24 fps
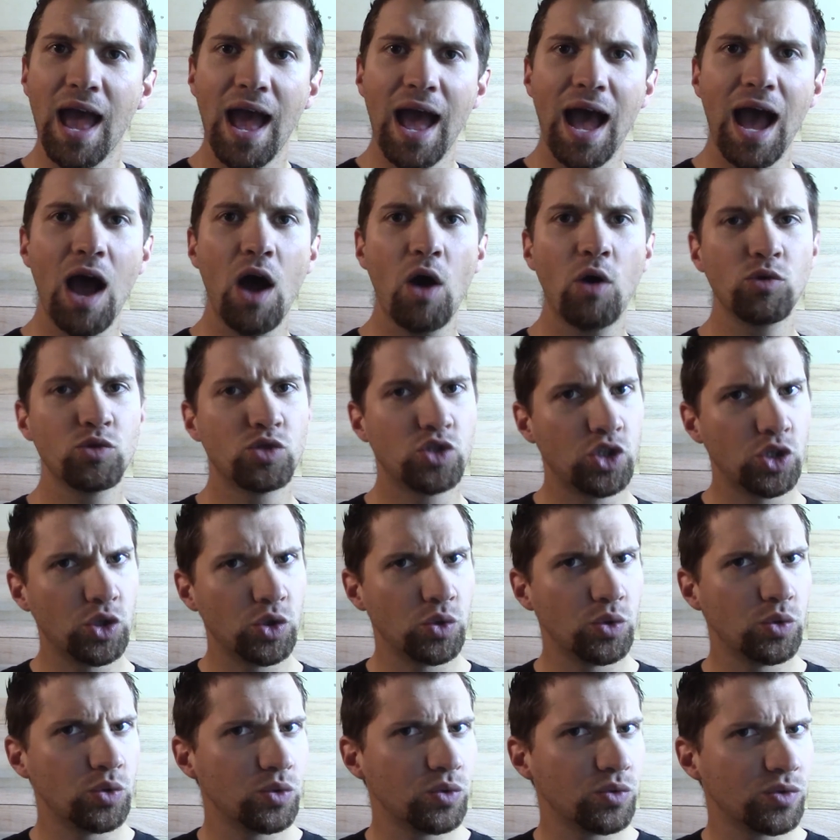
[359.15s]
how
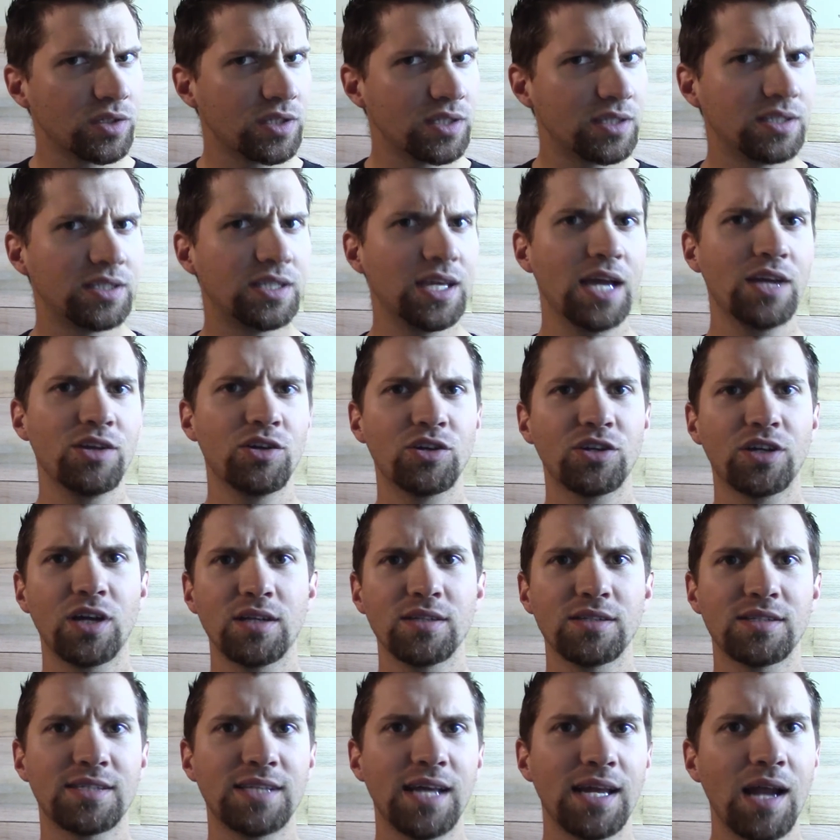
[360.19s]
to get your gun
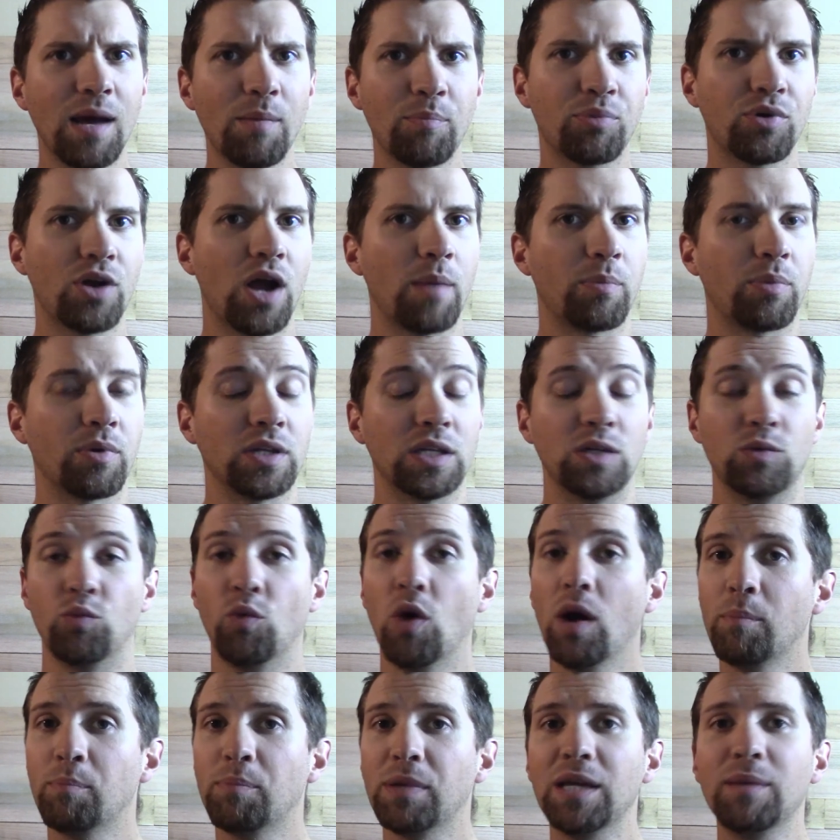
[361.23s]
set up properly,
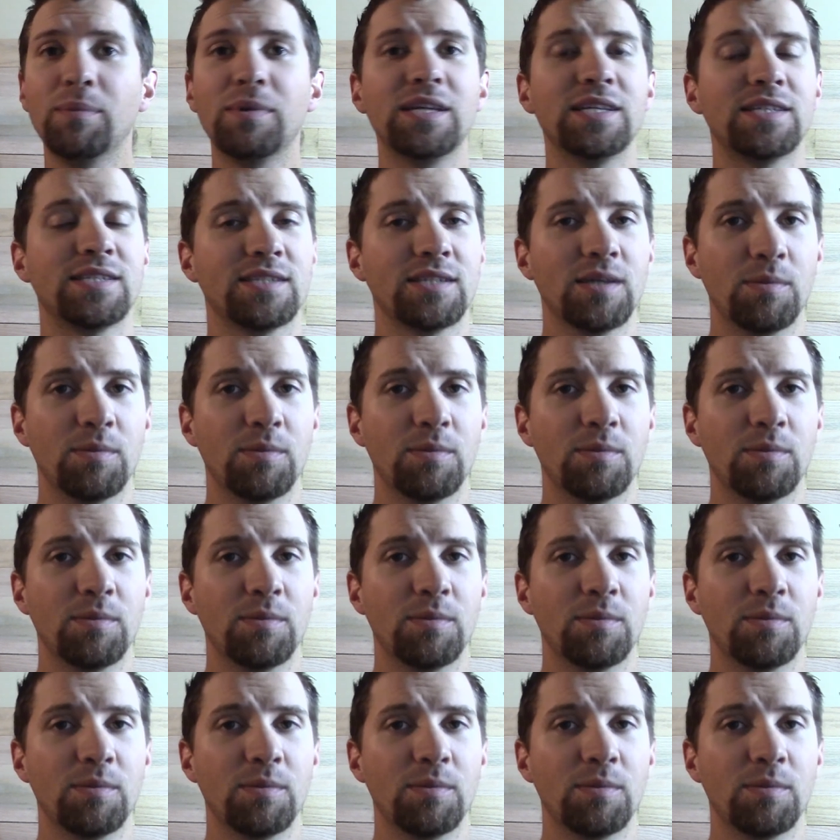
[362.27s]
what BBs to